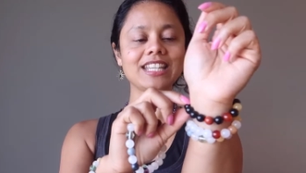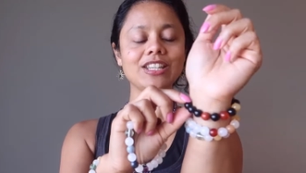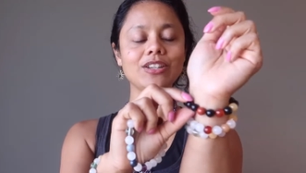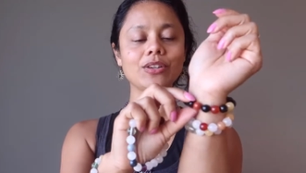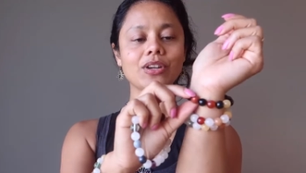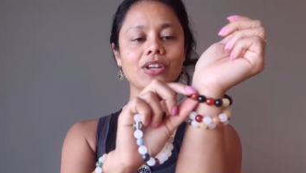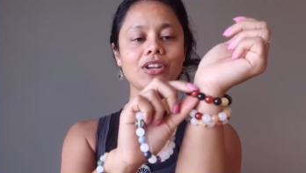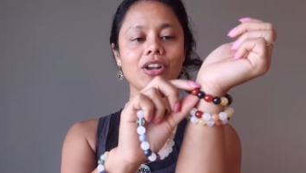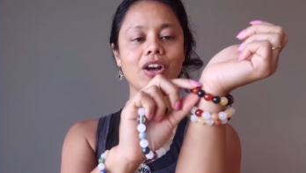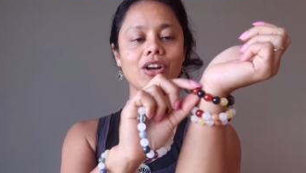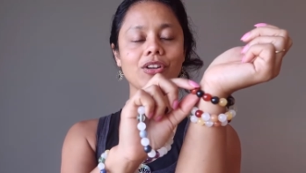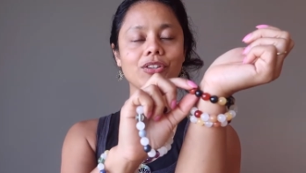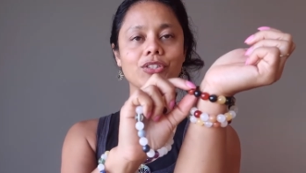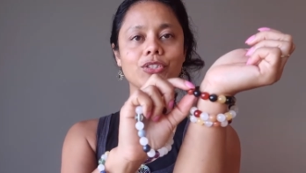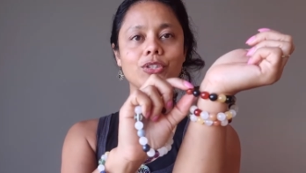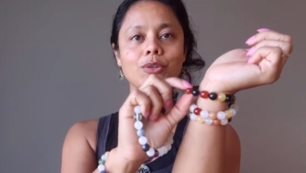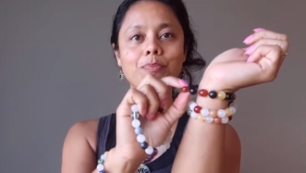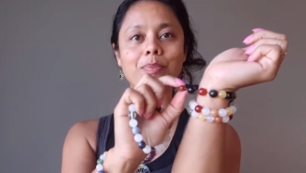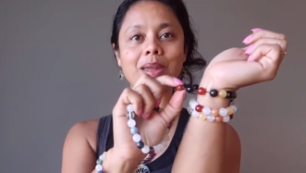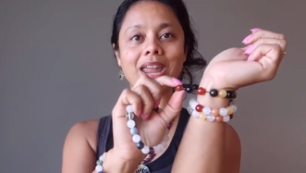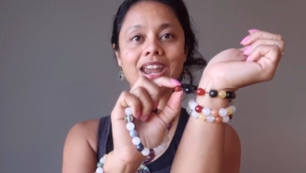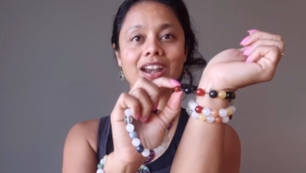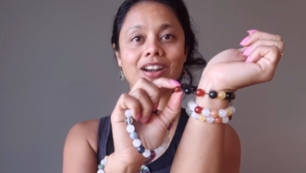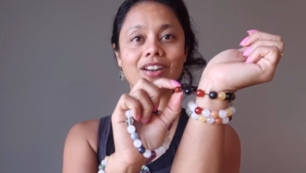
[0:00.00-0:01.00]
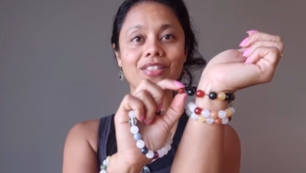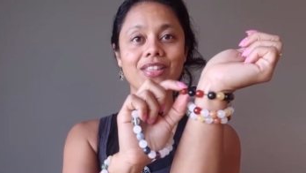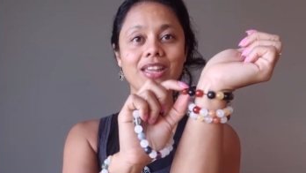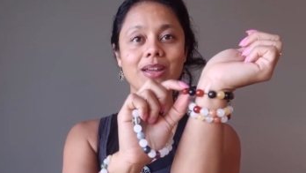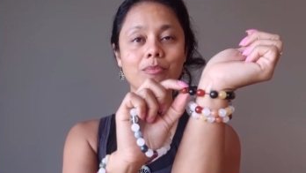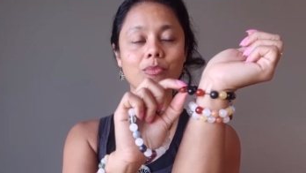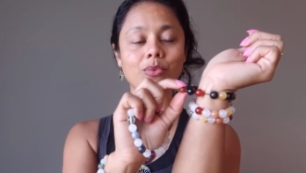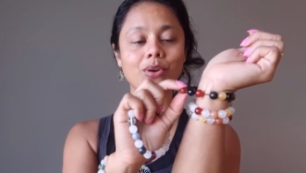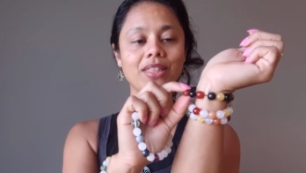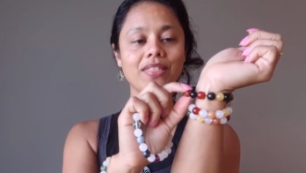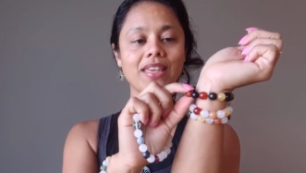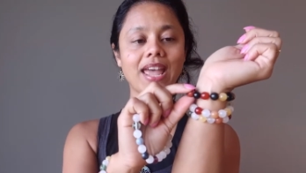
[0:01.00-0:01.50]
You can also pair
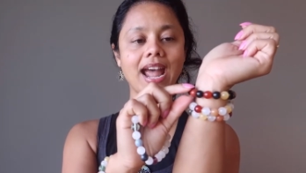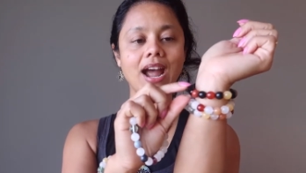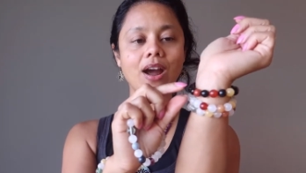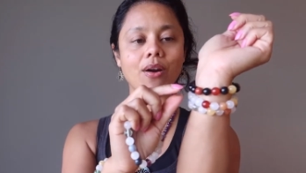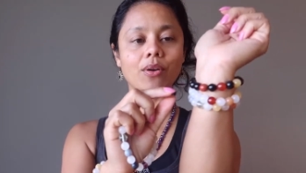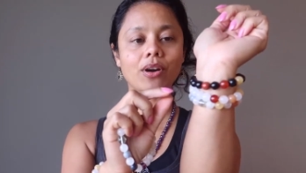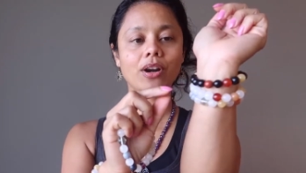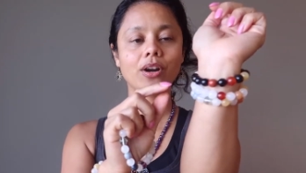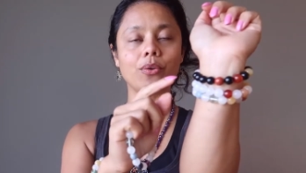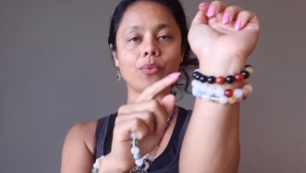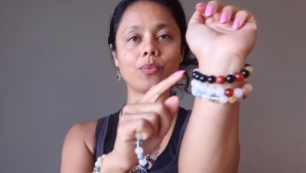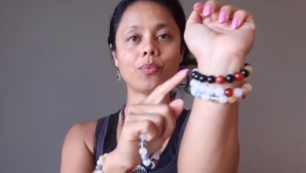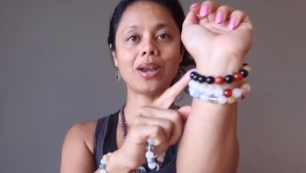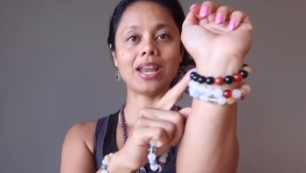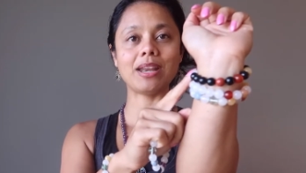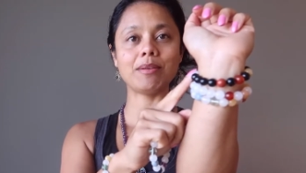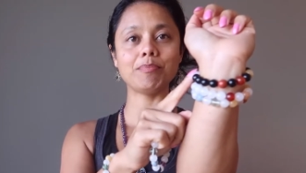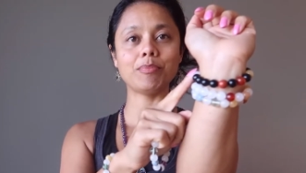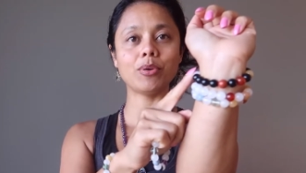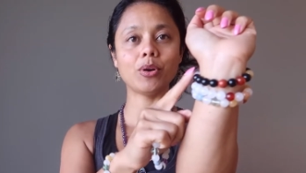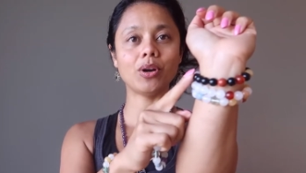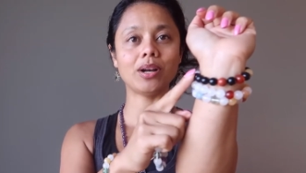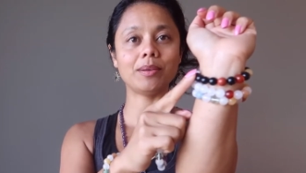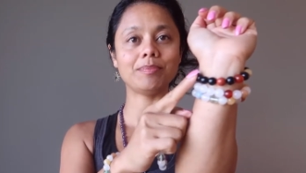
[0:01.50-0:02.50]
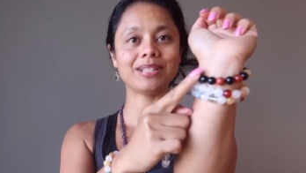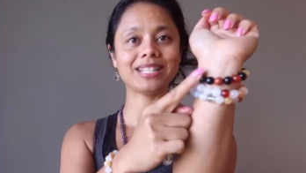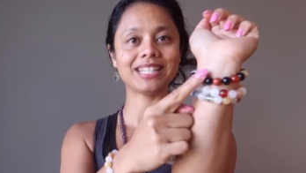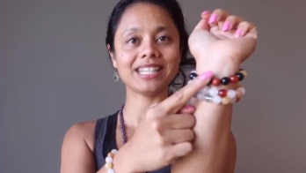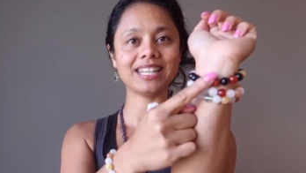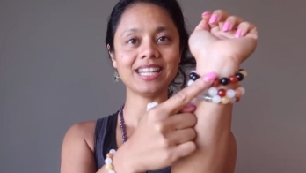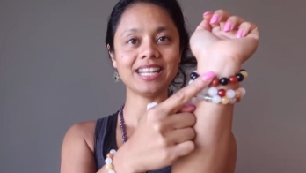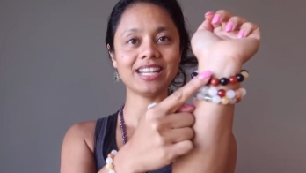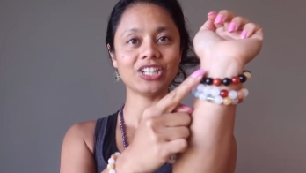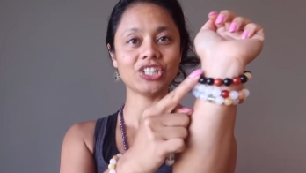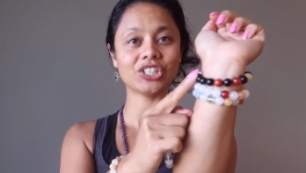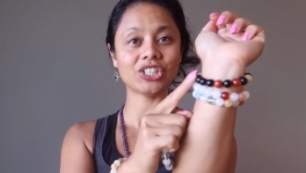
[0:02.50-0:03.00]
them with our Rainbow
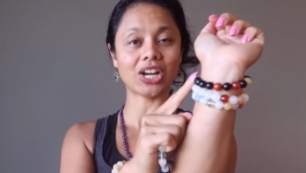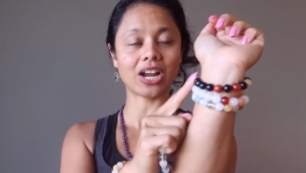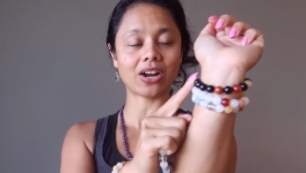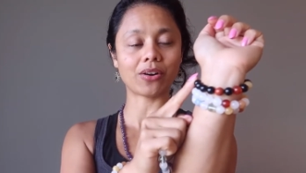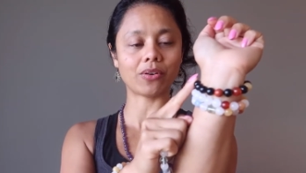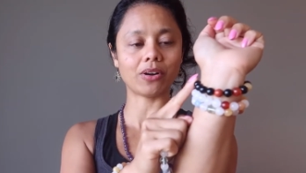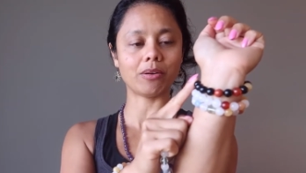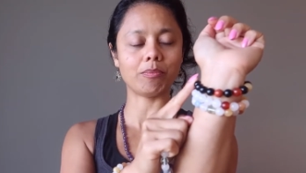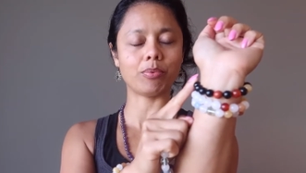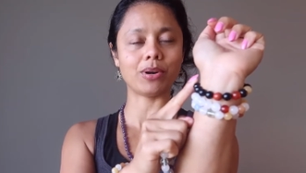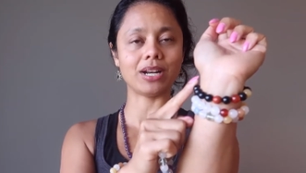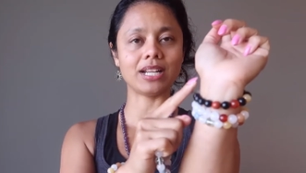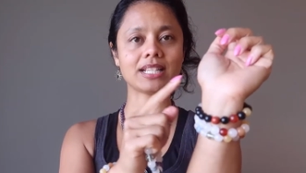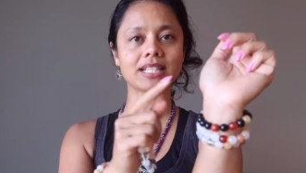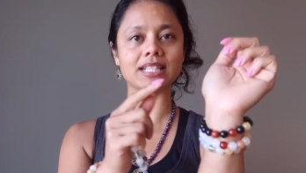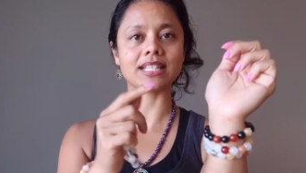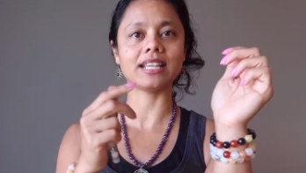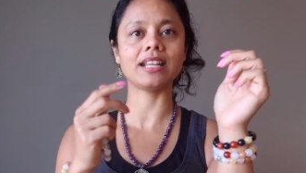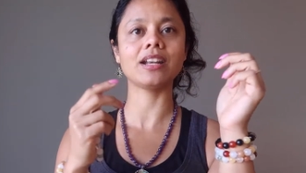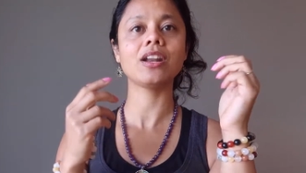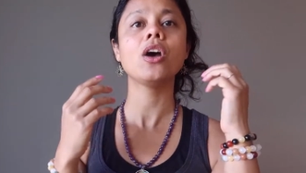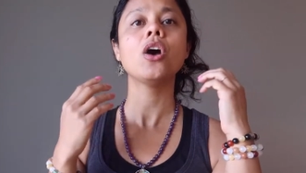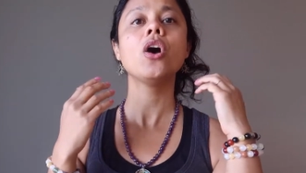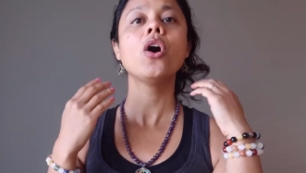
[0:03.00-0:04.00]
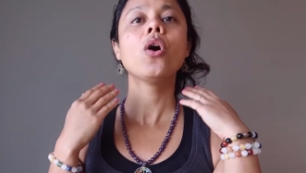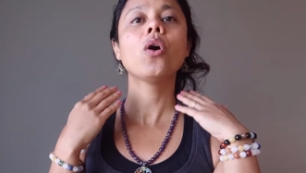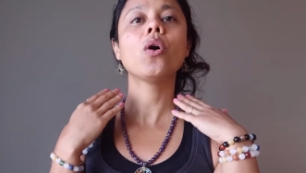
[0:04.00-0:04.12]
Obsidian Chakra bracelet